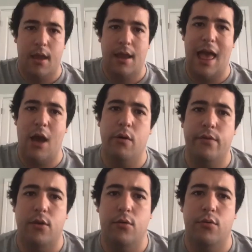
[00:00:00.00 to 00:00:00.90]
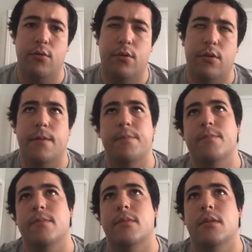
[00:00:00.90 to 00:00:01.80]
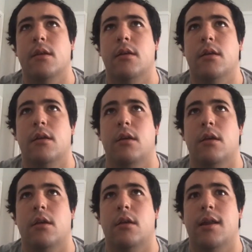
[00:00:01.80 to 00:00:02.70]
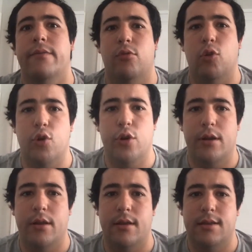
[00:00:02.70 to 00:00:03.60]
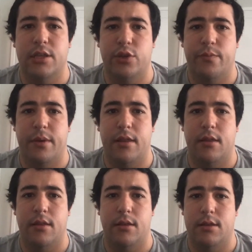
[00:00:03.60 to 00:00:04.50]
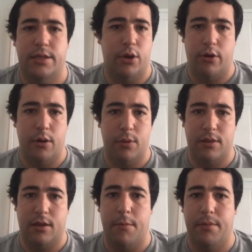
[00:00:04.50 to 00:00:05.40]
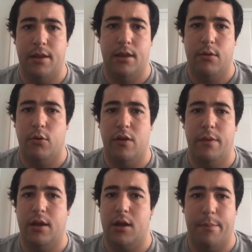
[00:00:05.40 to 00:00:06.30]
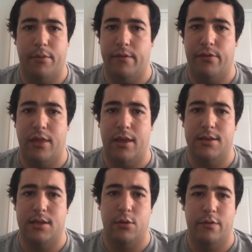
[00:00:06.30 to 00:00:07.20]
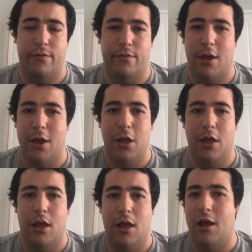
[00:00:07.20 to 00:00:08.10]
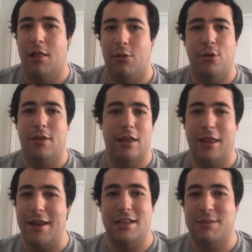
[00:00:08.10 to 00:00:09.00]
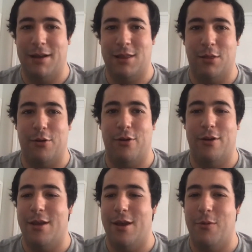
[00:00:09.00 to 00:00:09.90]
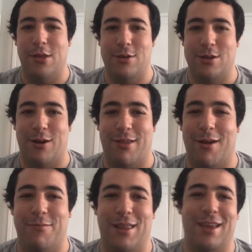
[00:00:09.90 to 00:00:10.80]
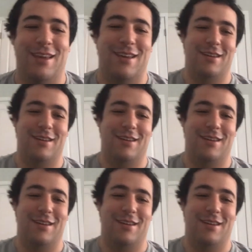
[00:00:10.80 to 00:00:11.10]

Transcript: And how have you kind of learned since you've been started with the company? What have been a couple of things that you've uh, learned that you didn't expect to learn uh, when you started the company?